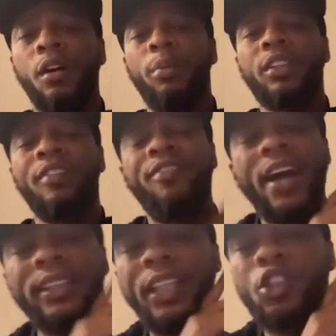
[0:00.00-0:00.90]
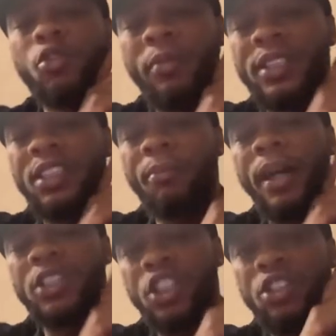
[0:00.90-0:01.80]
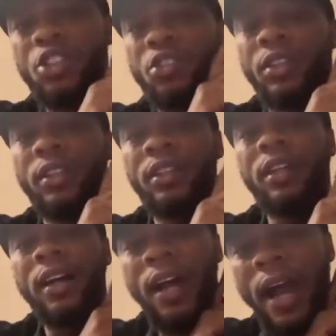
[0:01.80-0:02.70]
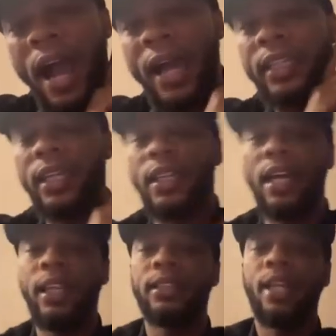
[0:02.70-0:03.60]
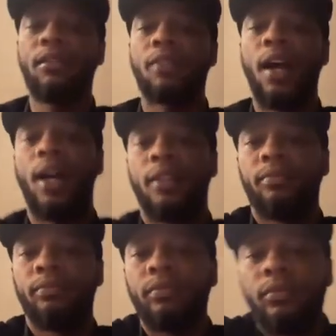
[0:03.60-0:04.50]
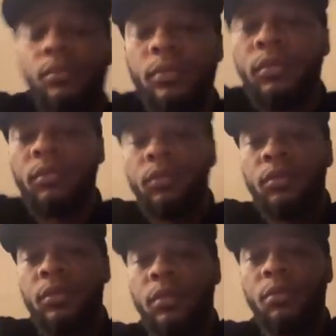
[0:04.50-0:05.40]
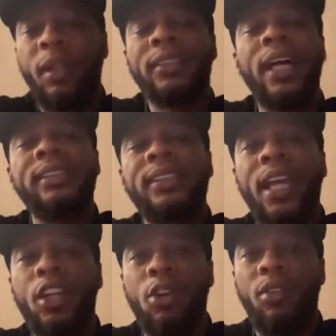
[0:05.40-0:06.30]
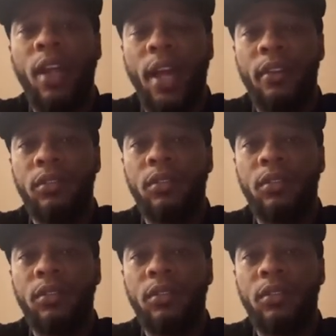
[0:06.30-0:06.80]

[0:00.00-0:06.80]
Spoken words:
But the fact that you mentioned my children, I cannot let that ride. Because I stand on that.